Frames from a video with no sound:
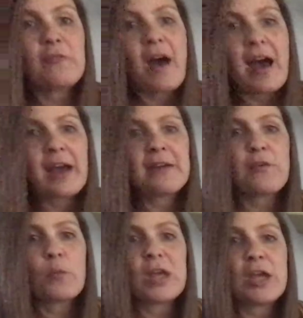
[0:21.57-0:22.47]
5,
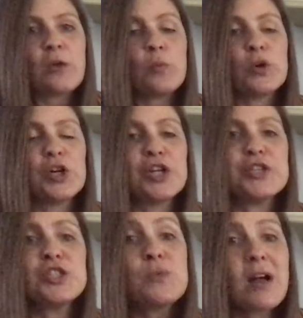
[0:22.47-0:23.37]
we were
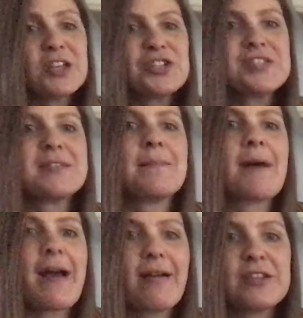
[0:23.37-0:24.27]
zoologists and
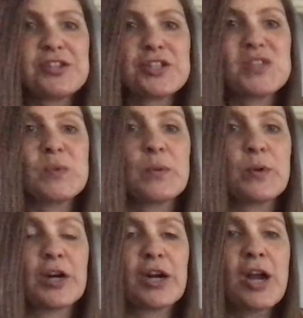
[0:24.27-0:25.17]
biologists. We
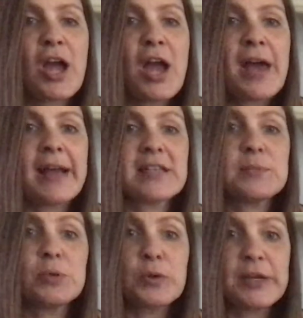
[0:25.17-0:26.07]
were
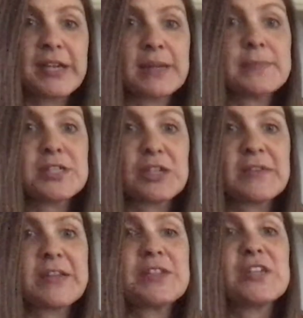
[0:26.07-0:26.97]
exploring and
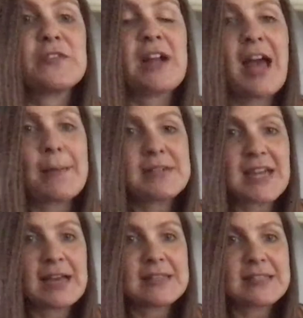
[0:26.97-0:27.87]
observing the different
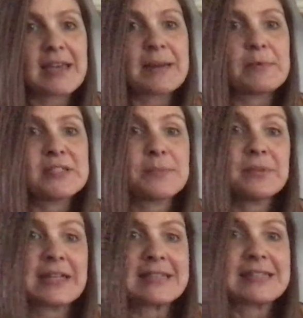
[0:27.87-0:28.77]
habitats animals and
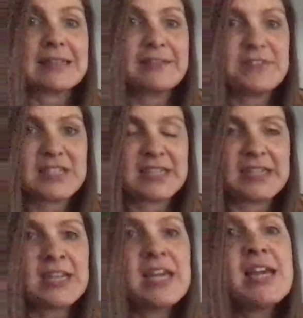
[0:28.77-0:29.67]
plants lived in.
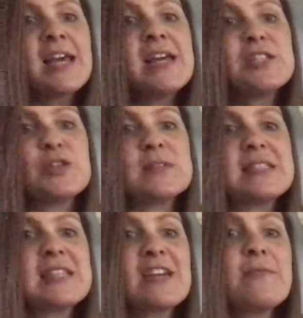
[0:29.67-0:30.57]
So
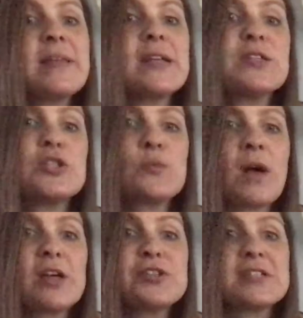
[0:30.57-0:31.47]
instead of being a
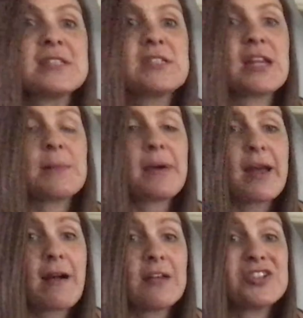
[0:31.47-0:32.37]
zoologist and a
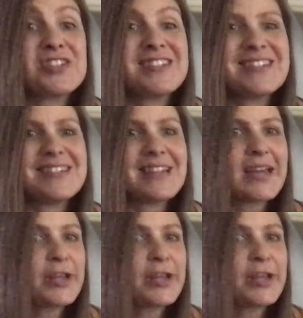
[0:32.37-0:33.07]
biologist, today